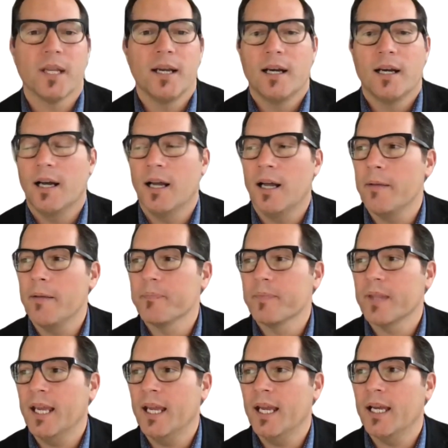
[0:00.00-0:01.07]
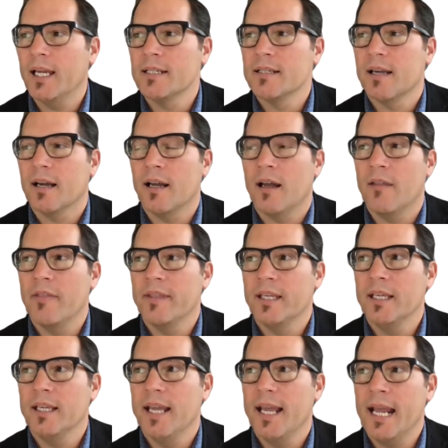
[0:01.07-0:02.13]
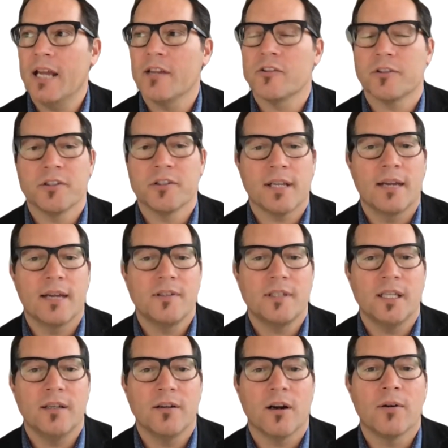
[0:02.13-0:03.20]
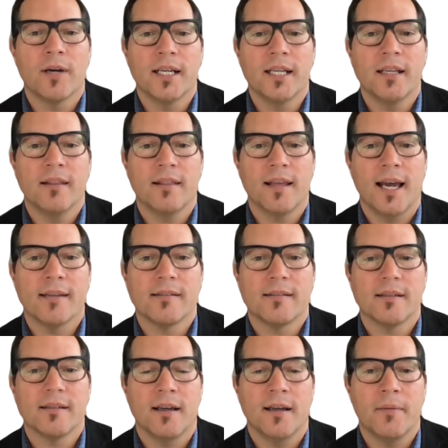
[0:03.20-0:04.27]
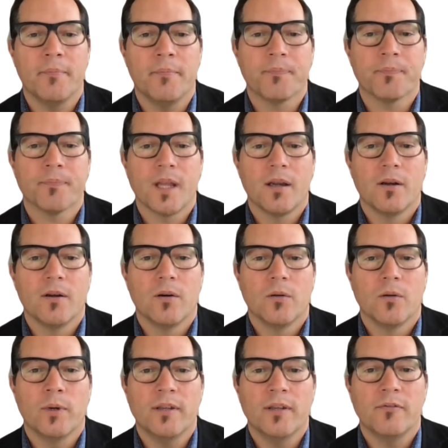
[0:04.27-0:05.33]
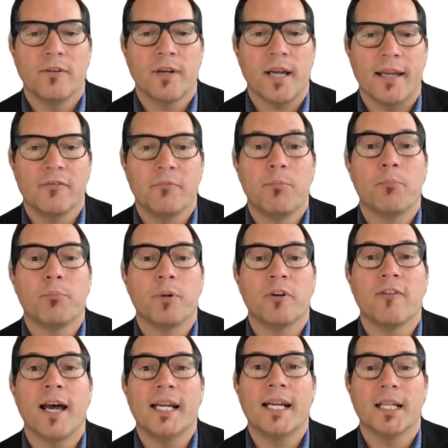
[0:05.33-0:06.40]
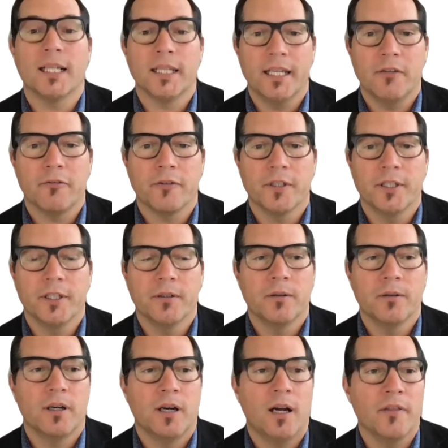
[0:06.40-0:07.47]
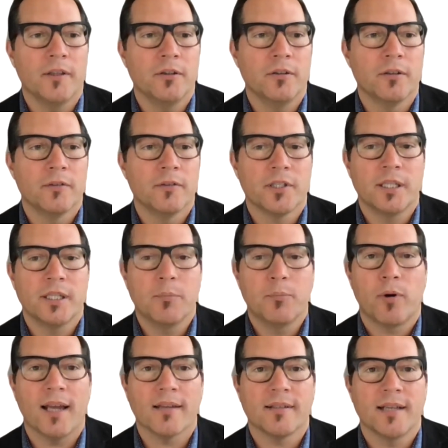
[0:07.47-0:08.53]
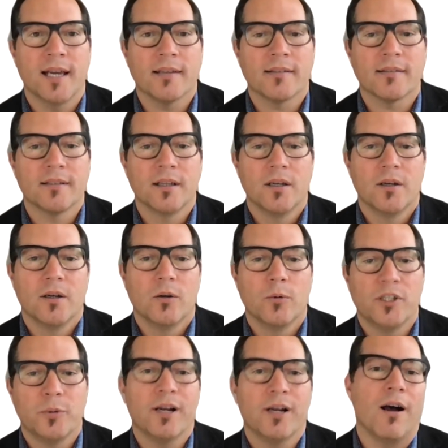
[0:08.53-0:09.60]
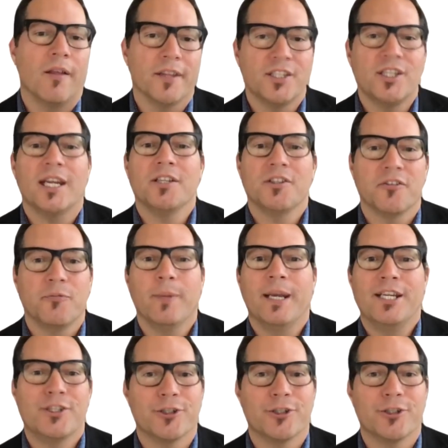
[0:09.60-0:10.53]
And on the answers I've seen already that we've kind of provided a link for you on the university process, which we call the change of major